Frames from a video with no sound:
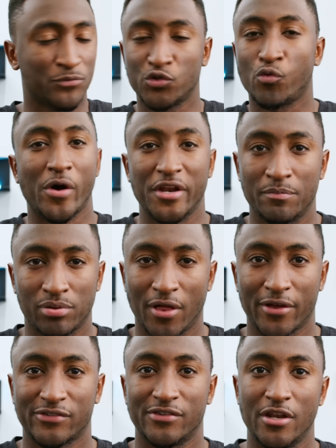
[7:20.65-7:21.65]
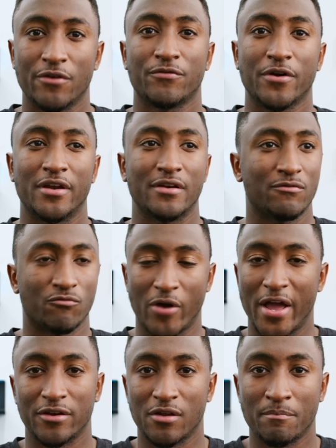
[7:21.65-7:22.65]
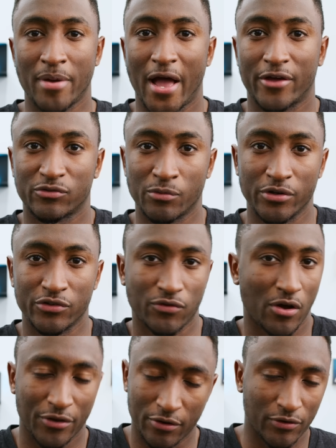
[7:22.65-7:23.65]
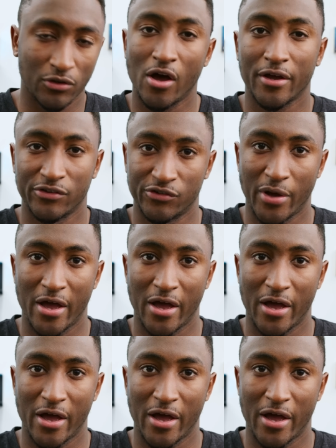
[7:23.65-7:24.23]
20 plus different random passwords for all the different logins you